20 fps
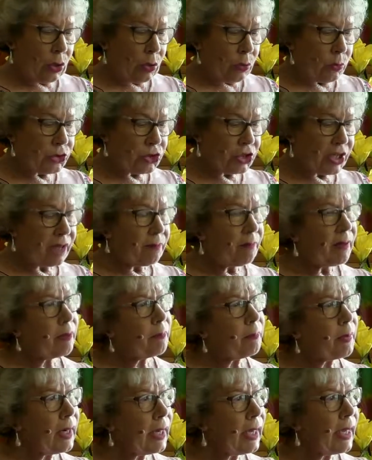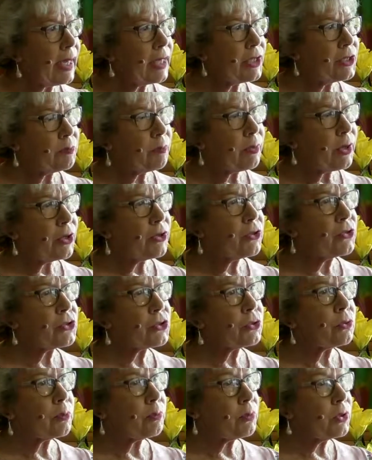which can be applied both
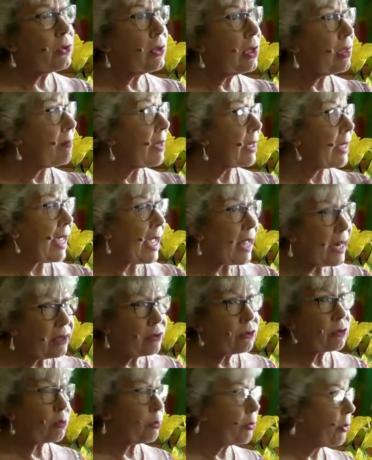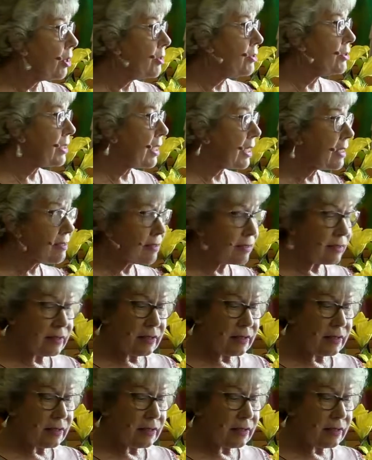to a purely mechanical process